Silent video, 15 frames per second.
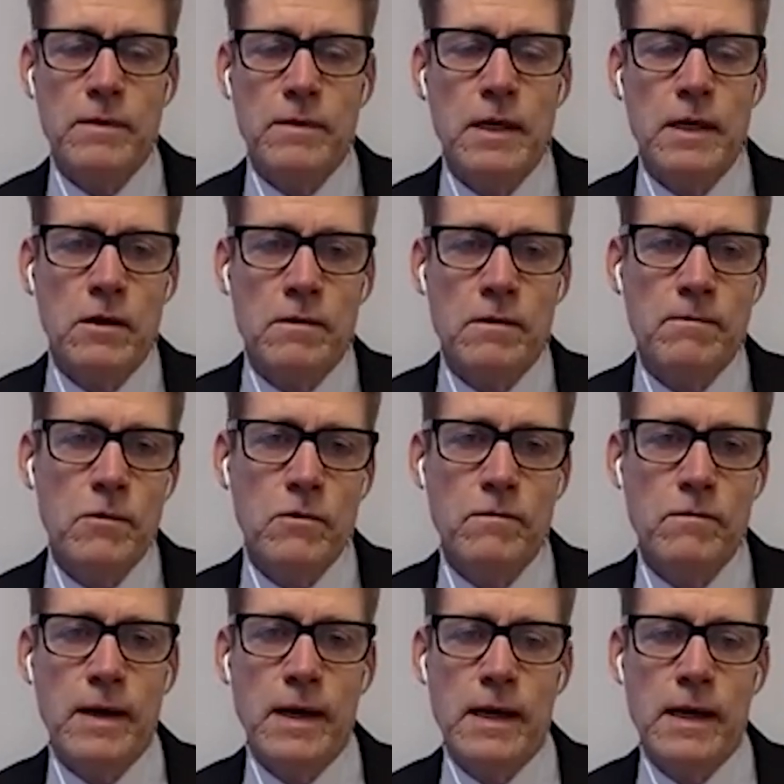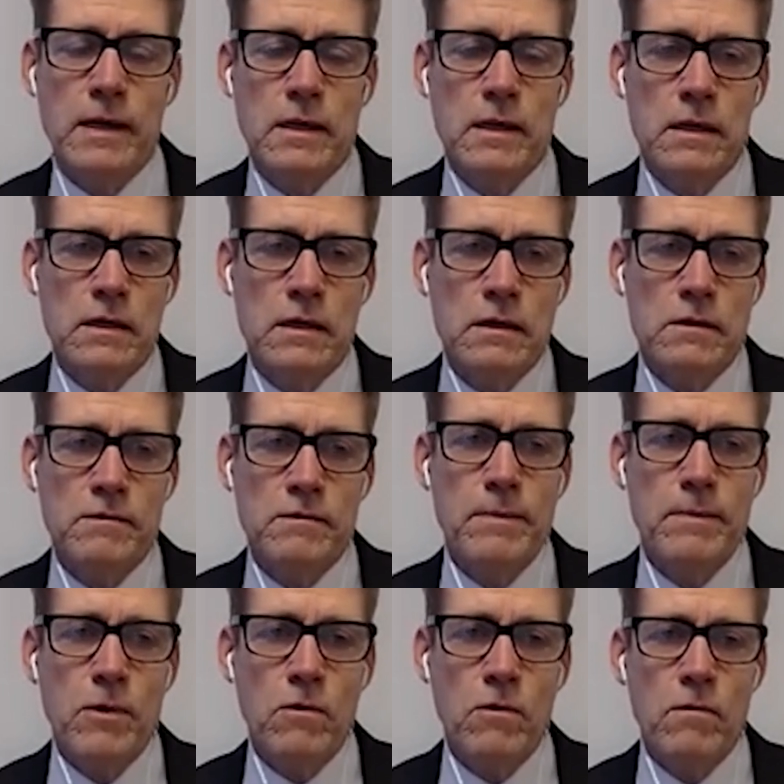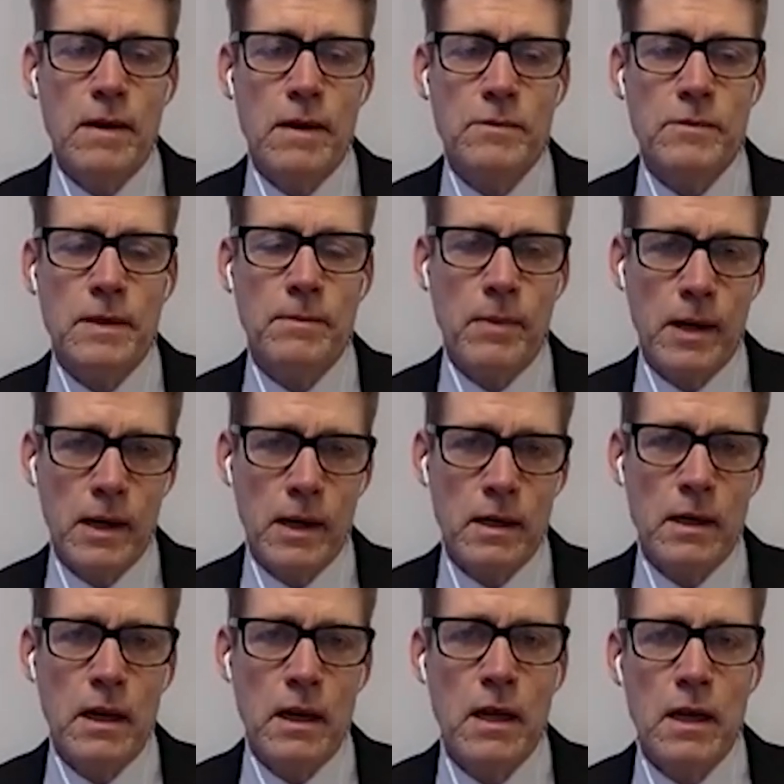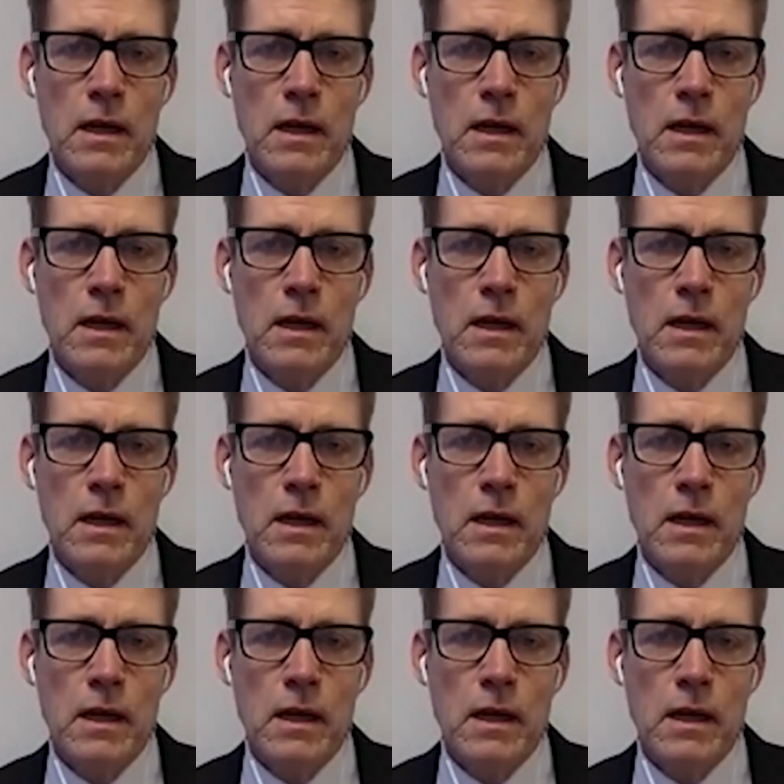We cannot move ahead 3 programs in parallel.